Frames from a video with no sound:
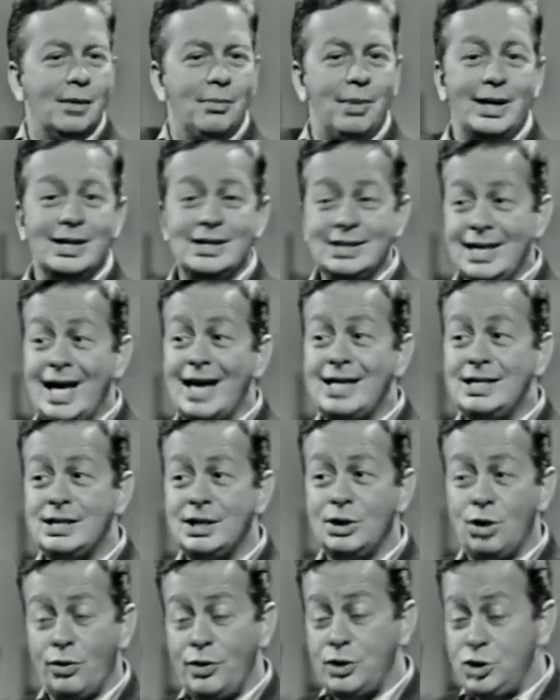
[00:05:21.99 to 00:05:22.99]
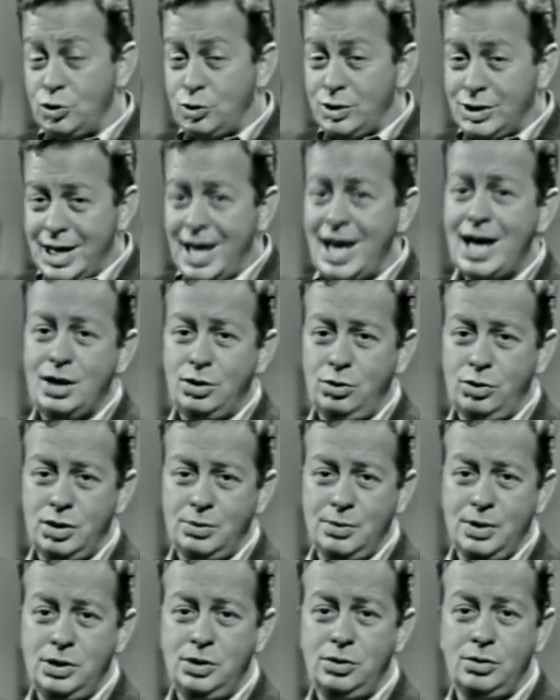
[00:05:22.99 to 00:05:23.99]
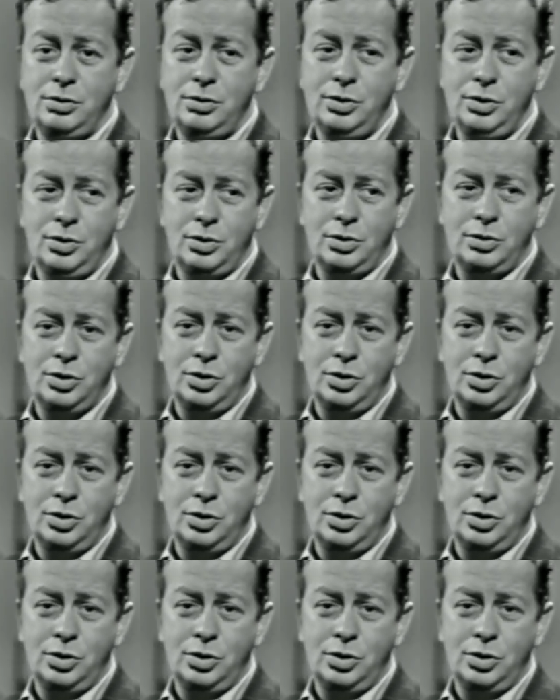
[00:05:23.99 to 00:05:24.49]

but it's nice to know that you can do them, that you're, you're,